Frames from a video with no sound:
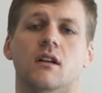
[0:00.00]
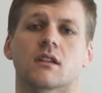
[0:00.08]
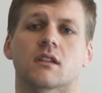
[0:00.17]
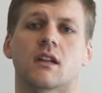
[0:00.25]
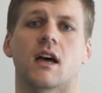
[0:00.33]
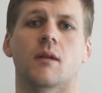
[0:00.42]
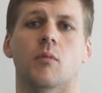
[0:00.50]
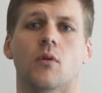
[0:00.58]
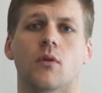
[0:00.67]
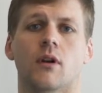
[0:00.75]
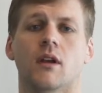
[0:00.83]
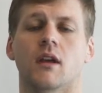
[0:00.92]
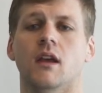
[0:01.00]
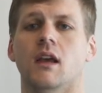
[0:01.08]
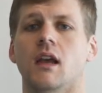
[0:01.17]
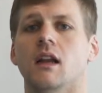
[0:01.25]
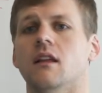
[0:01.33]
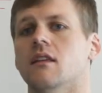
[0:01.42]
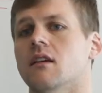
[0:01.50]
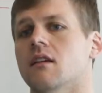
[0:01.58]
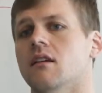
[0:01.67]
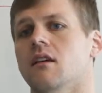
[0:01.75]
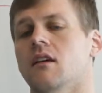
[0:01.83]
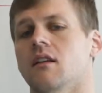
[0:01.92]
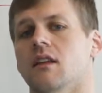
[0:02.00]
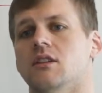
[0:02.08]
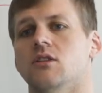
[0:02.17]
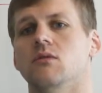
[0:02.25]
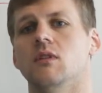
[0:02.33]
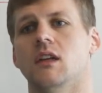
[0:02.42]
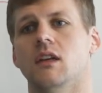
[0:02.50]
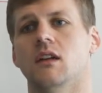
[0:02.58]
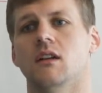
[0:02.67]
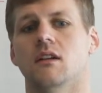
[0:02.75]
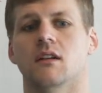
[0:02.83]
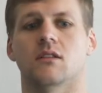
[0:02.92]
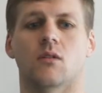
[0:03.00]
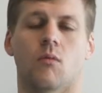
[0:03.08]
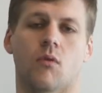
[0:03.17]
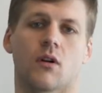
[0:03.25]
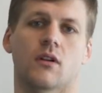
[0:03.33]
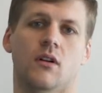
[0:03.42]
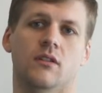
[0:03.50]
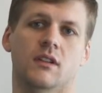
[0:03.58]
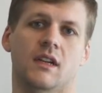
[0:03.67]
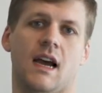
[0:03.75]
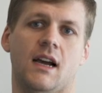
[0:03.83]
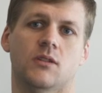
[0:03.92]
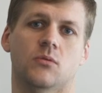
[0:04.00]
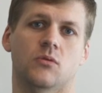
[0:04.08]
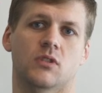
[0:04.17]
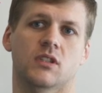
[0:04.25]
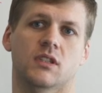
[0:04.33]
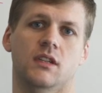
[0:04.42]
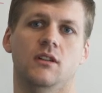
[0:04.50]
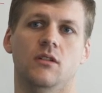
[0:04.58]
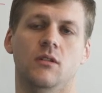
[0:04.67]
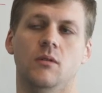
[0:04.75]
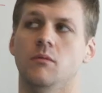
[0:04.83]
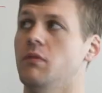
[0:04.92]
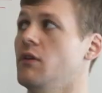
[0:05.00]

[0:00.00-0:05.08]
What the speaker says: slide board, anything that you need to work on the actual skill